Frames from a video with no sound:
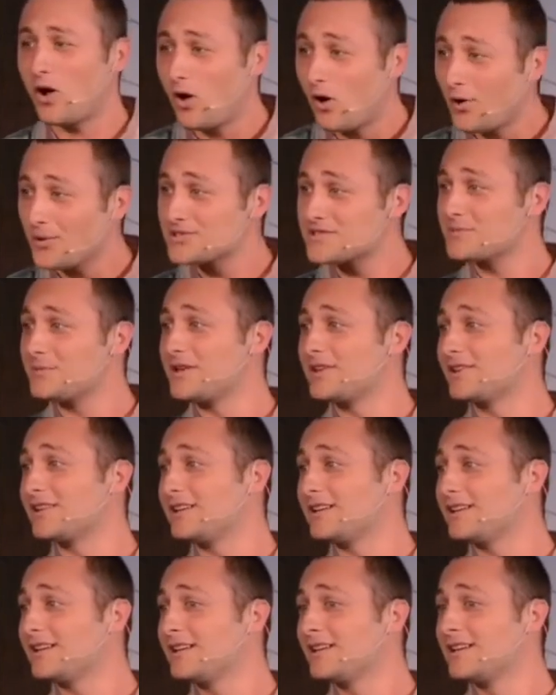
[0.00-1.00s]

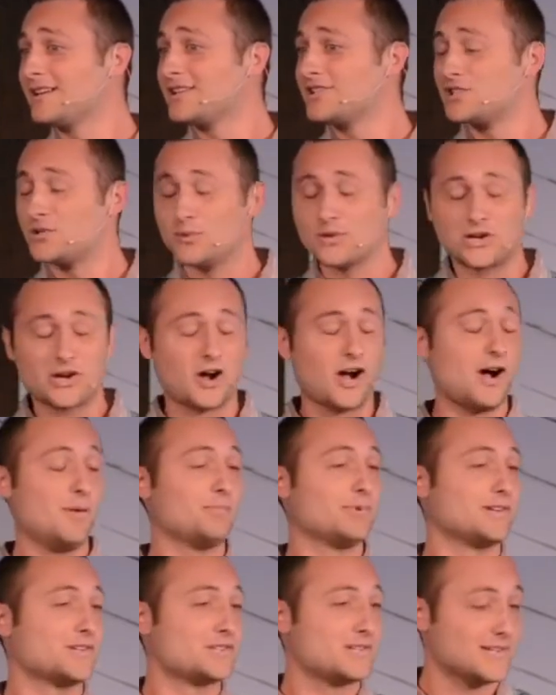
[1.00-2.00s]
ultimately to
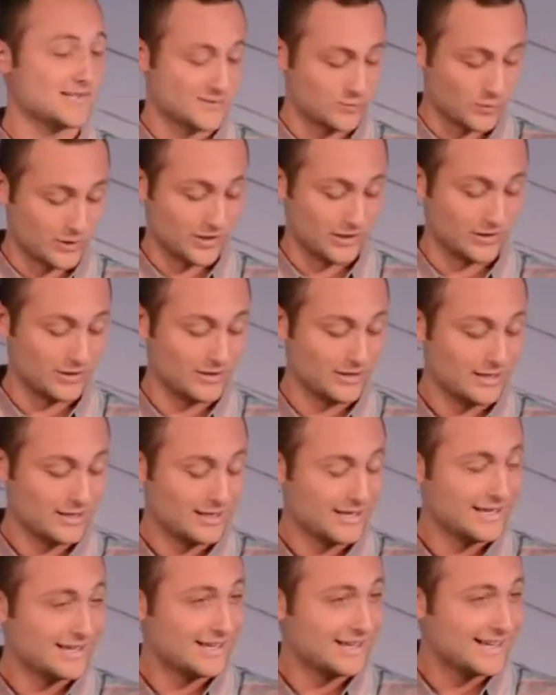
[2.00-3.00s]
accomplish His will
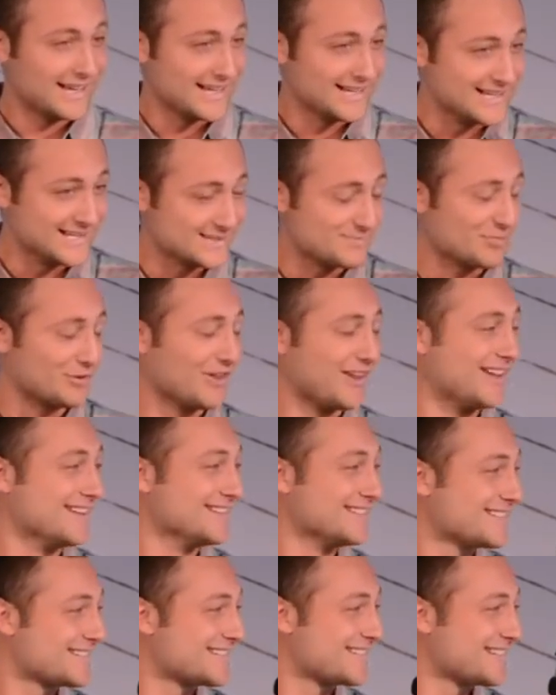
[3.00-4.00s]
and His
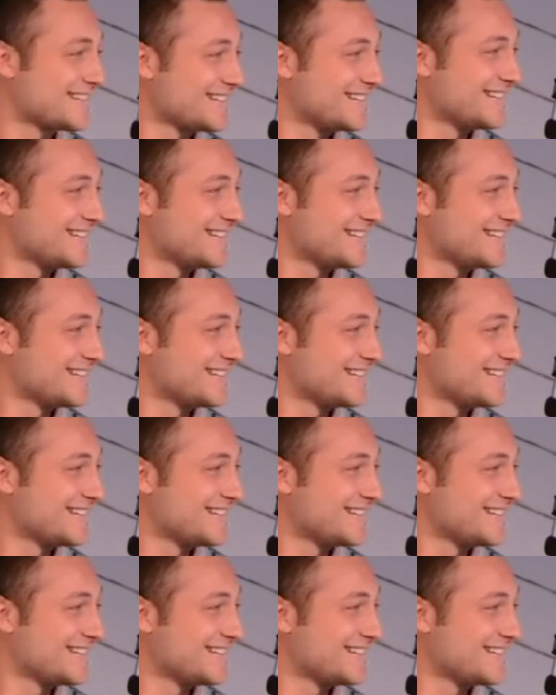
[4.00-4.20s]
plans